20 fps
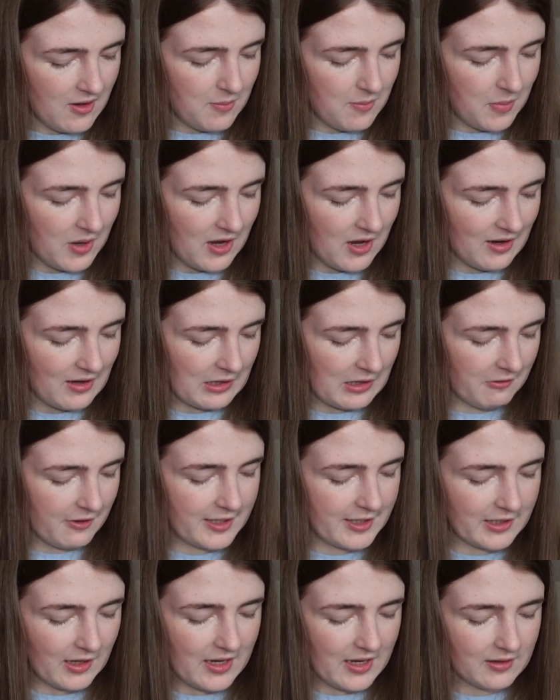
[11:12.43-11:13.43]
but I
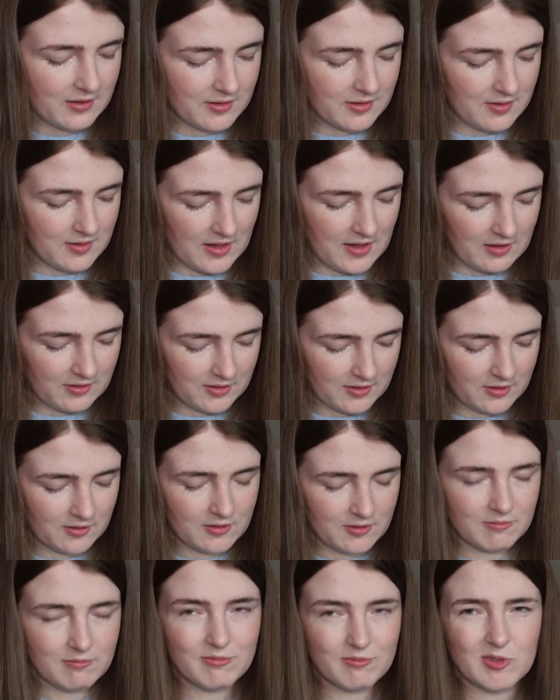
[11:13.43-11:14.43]
really liked these,
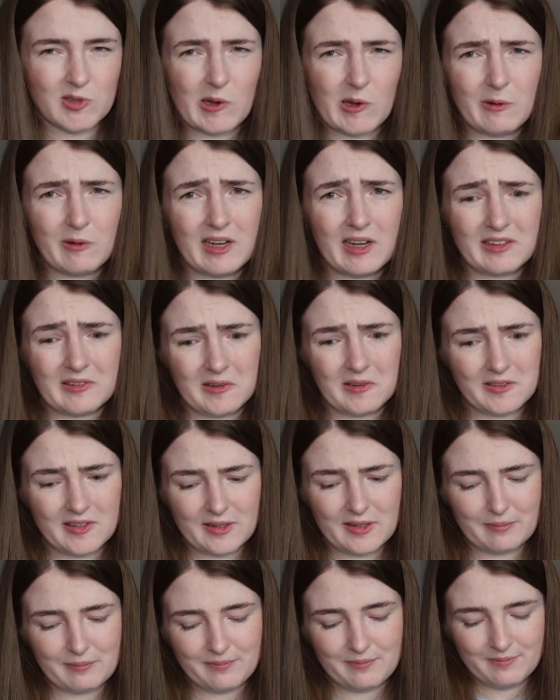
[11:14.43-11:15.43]
so I got
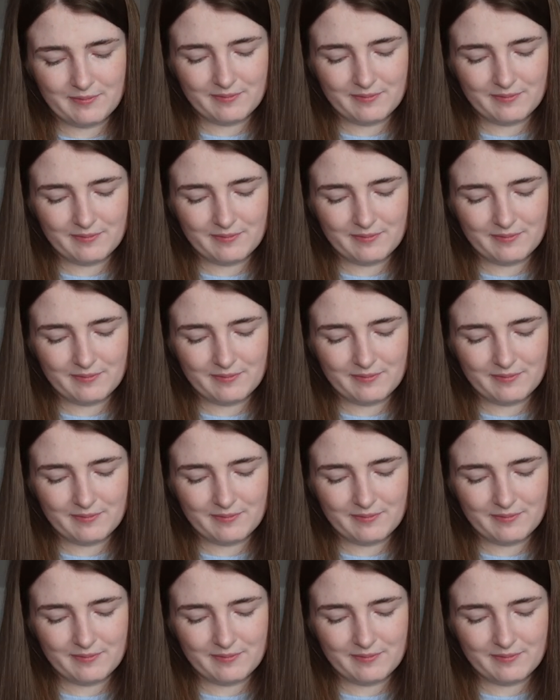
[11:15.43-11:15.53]
them.